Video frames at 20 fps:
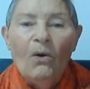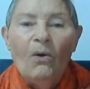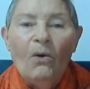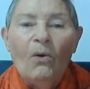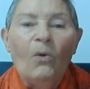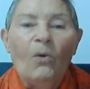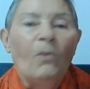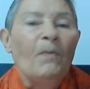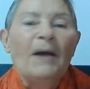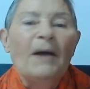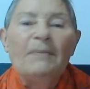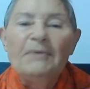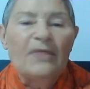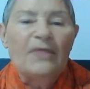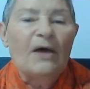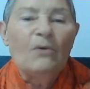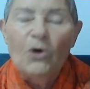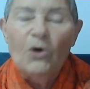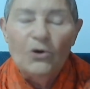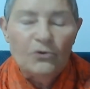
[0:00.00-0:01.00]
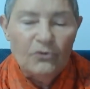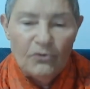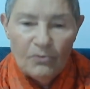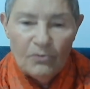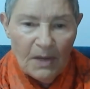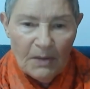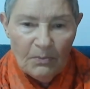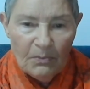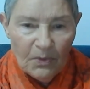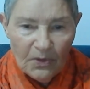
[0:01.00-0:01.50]
Or maybe they won't
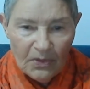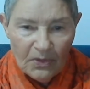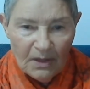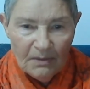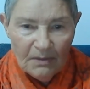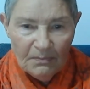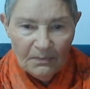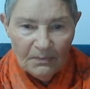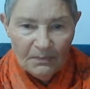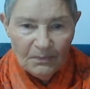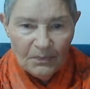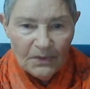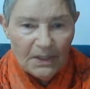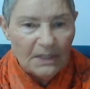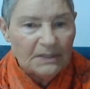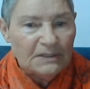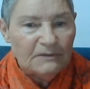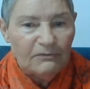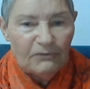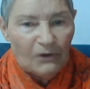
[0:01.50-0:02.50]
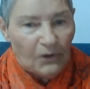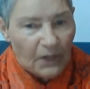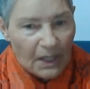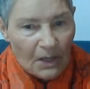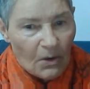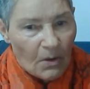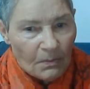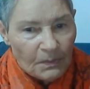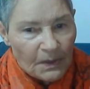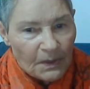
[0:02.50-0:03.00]
remember them? It's very
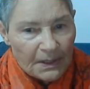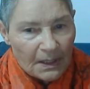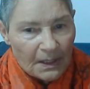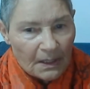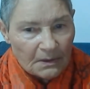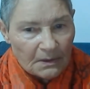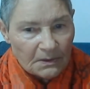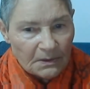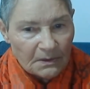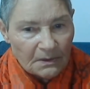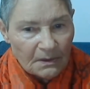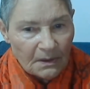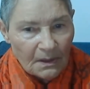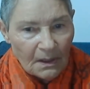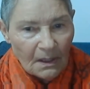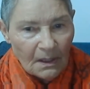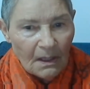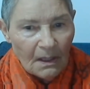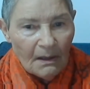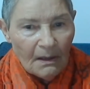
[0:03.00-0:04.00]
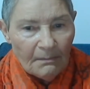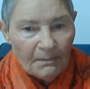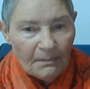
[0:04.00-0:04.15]
complicated. Yes.